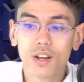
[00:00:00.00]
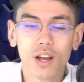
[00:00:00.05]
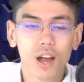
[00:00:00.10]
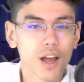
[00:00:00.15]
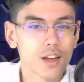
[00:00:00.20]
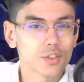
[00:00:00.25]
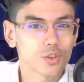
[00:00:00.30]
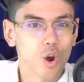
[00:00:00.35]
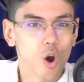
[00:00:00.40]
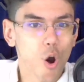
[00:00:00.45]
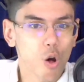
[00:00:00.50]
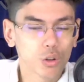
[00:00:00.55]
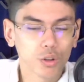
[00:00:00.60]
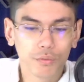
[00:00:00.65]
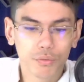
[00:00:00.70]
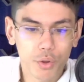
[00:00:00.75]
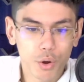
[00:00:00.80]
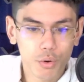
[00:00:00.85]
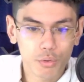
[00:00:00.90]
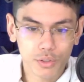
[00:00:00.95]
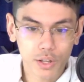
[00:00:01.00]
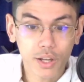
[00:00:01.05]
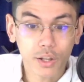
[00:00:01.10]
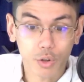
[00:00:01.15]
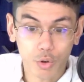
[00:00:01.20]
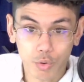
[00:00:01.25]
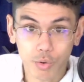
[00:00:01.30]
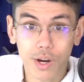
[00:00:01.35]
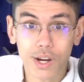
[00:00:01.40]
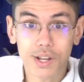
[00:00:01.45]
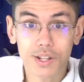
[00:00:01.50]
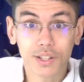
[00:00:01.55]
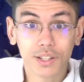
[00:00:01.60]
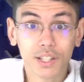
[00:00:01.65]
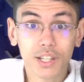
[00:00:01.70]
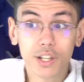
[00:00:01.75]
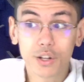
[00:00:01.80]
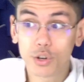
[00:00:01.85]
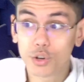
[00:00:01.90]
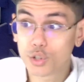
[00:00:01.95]
as all of those like great
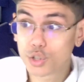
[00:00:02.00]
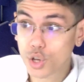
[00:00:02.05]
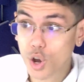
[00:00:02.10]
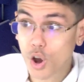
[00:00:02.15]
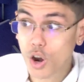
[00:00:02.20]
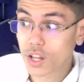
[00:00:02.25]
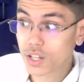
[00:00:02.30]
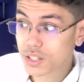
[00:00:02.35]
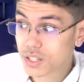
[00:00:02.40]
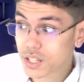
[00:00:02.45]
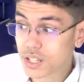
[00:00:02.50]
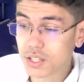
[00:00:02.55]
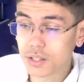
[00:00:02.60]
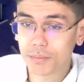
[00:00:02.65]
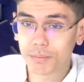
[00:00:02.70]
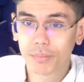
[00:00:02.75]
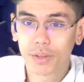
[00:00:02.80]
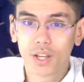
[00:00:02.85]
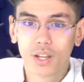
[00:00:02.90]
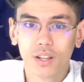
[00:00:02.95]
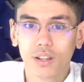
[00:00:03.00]
leaders on a team.